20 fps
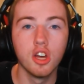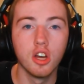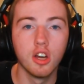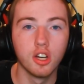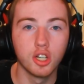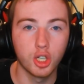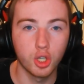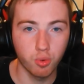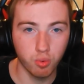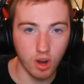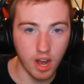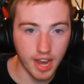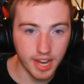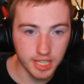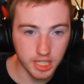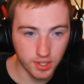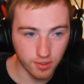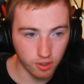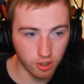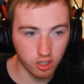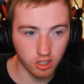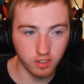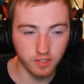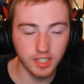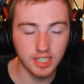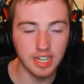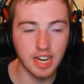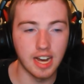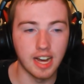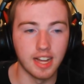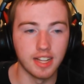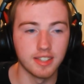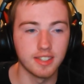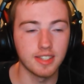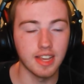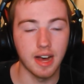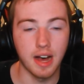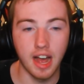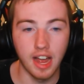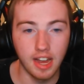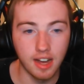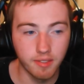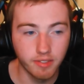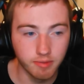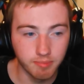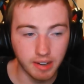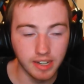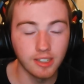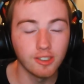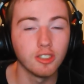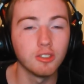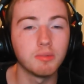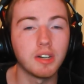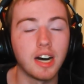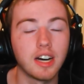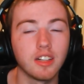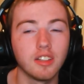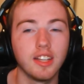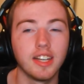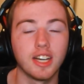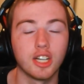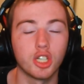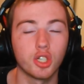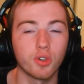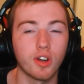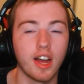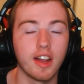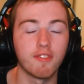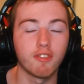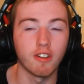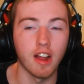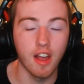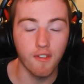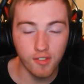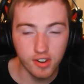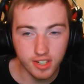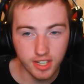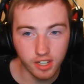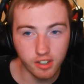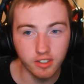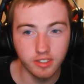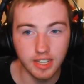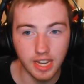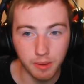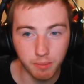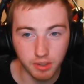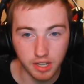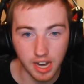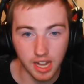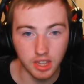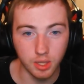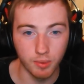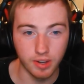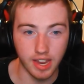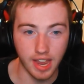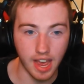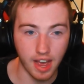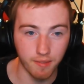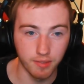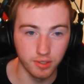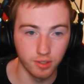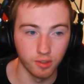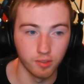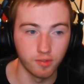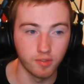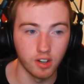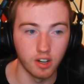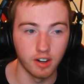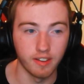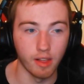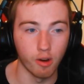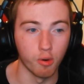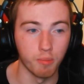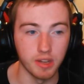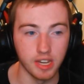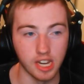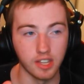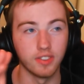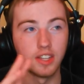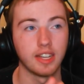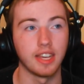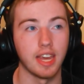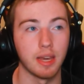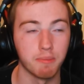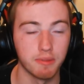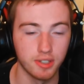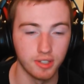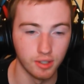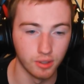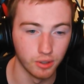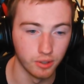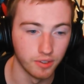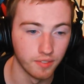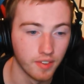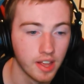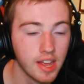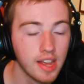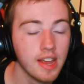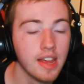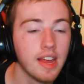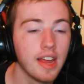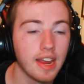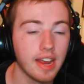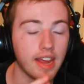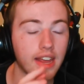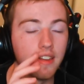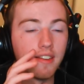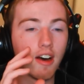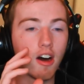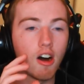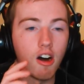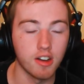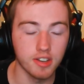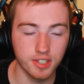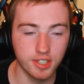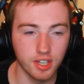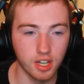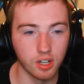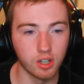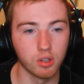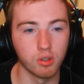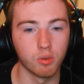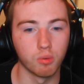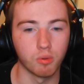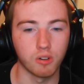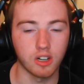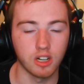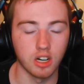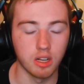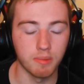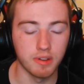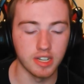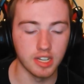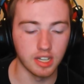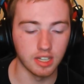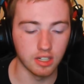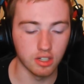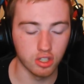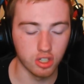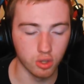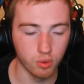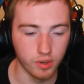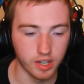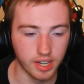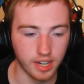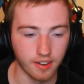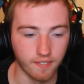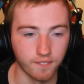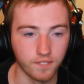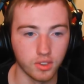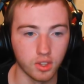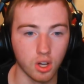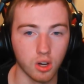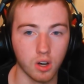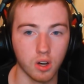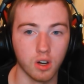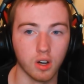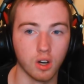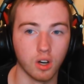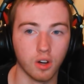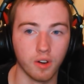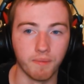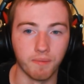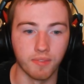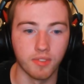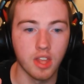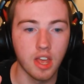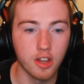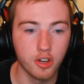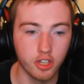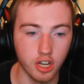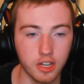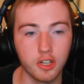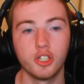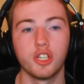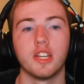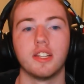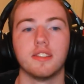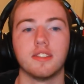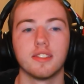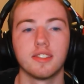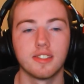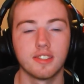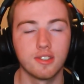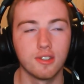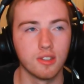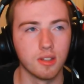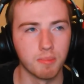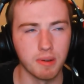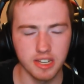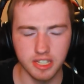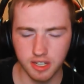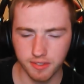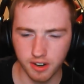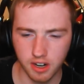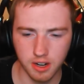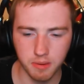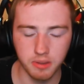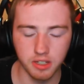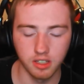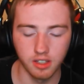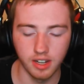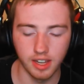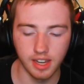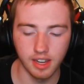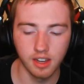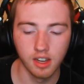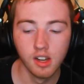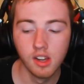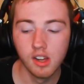Shrines for all the gods. I have Michael modeling a shrine for every single named god that we have so far that will be in the game soon. And also, we're going to be doing the dungeons to the best of our ability.